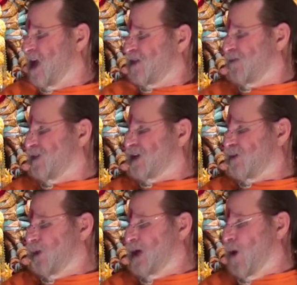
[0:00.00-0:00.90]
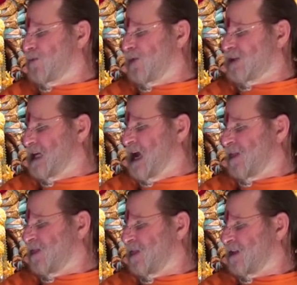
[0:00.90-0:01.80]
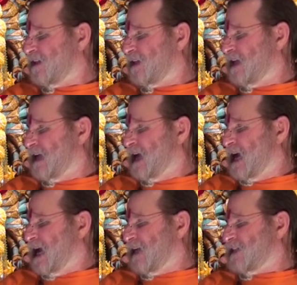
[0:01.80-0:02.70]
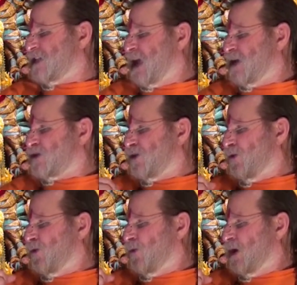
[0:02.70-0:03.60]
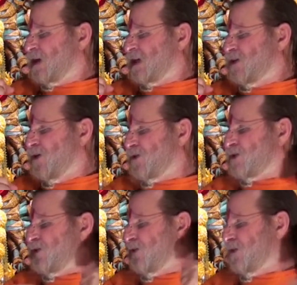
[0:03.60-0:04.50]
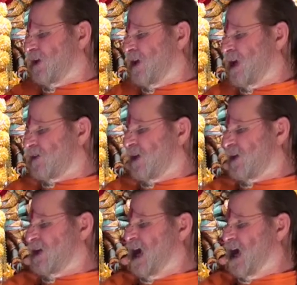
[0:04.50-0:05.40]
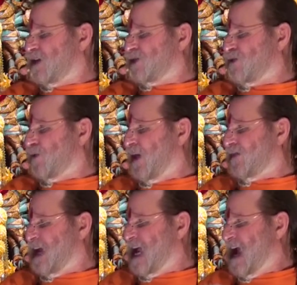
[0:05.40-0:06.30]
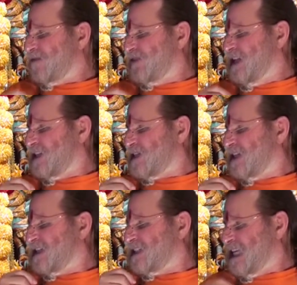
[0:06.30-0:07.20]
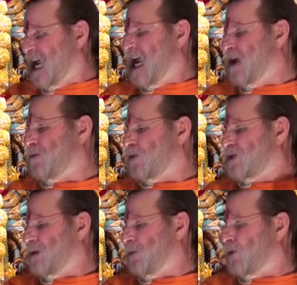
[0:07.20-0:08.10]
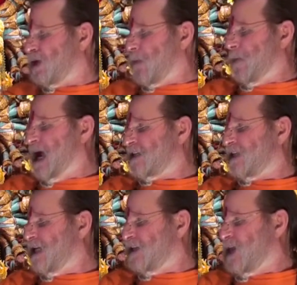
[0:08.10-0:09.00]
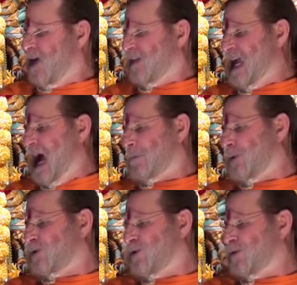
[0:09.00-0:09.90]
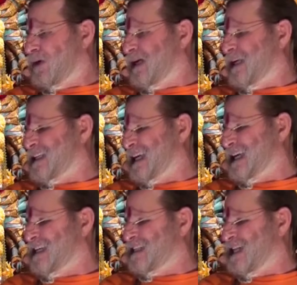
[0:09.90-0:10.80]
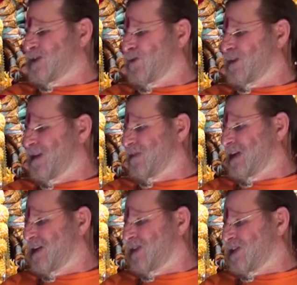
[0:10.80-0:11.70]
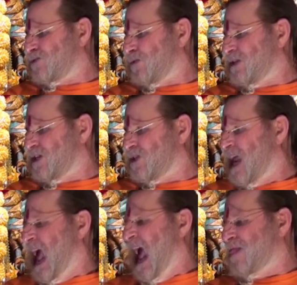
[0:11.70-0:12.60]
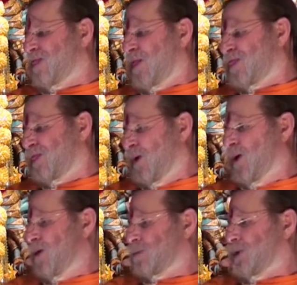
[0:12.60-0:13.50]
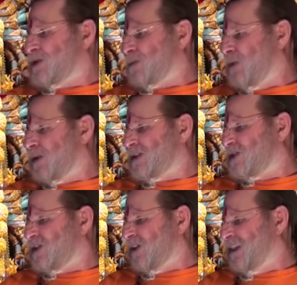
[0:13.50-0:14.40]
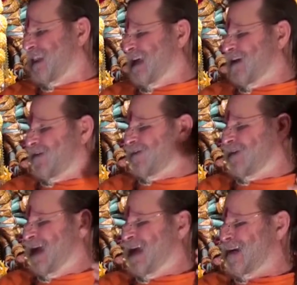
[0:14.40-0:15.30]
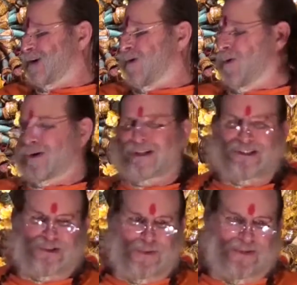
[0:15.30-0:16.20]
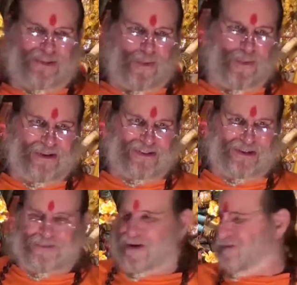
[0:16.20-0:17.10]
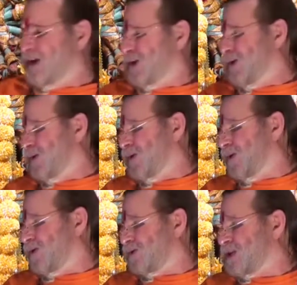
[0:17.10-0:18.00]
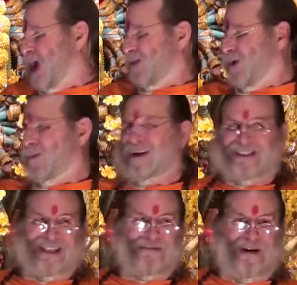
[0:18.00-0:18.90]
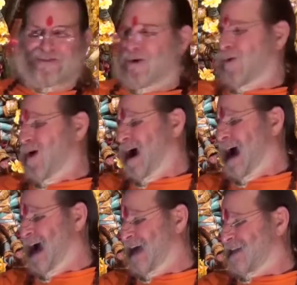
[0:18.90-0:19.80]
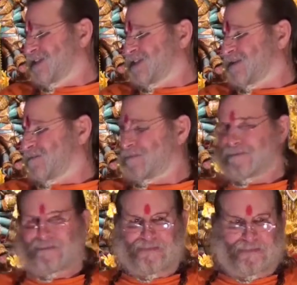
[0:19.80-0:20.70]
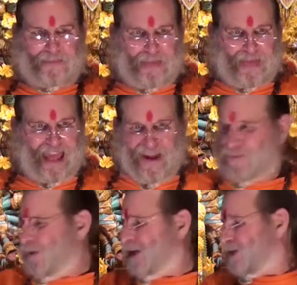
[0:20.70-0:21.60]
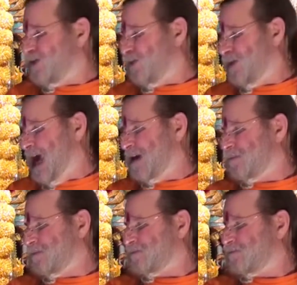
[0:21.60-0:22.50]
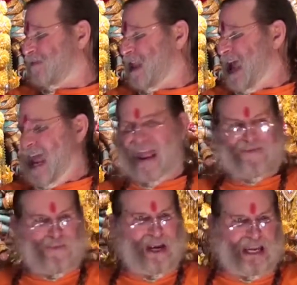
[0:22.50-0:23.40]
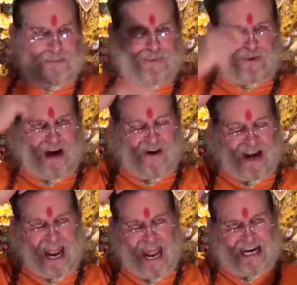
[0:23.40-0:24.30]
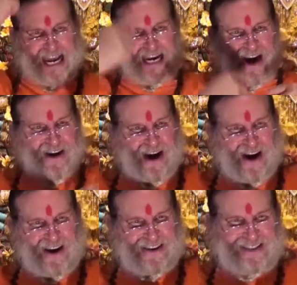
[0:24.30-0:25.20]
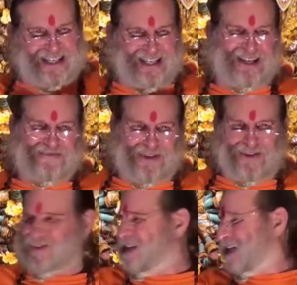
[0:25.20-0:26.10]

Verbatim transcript: The victory over death is to nurture the, the young so that they have this same or similar capacities, the opportunity to continue living in this tradition. And the third principle is to live in accordance with the wisdom of the gurus, the wisdom of the wise. If we can do that, if we can put our head and our heart in communion,